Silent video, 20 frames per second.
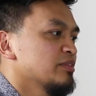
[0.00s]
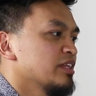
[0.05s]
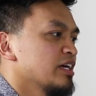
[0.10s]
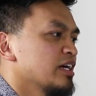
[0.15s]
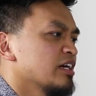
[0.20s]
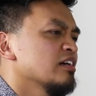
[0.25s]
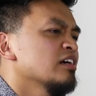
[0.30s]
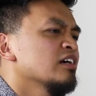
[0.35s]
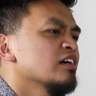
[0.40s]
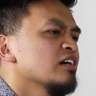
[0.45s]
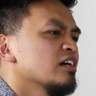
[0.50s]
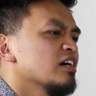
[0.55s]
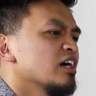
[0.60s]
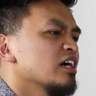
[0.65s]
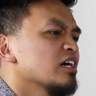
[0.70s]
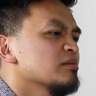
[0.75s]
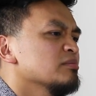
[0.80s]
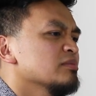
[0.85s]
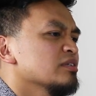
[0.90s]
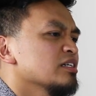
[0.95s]
thing?
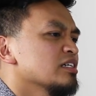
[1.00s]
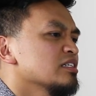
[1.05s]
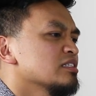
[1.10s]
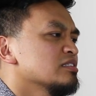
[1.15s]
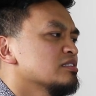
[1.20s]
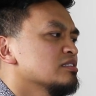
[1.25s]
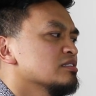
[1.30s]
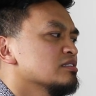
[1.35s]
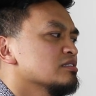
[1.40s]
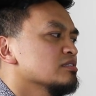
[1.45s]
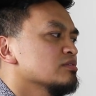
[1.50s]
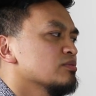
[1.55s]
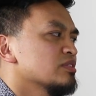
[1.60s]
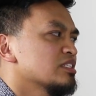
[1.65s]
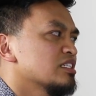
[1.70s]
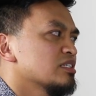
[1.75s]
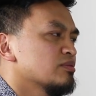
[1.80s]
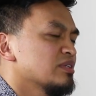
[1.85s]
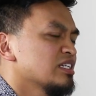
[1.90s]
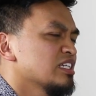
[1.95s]
Um, is
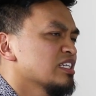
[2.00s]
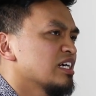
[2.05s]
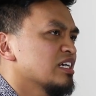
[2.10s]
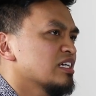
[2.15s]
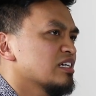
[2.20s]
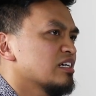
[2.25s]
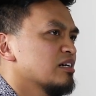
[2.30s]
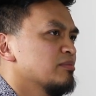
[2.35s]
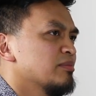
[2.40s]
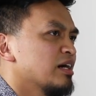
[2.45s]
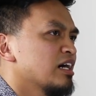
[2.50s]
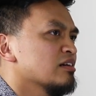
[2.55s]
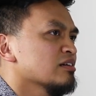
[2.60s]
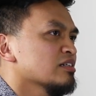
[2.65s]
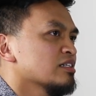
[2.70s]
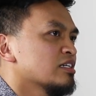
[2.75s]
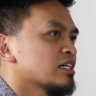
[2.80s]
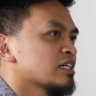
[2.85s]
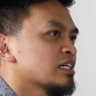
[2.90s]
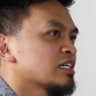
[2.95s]
what? When did that come
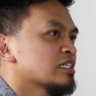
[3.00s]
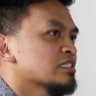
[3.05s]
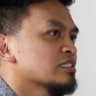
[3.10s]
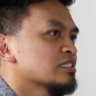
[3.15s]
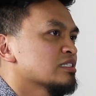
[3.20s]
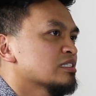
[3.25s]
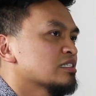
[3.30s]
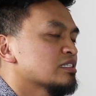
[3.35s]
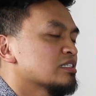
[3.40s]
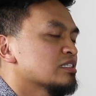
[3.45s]
out? I guess two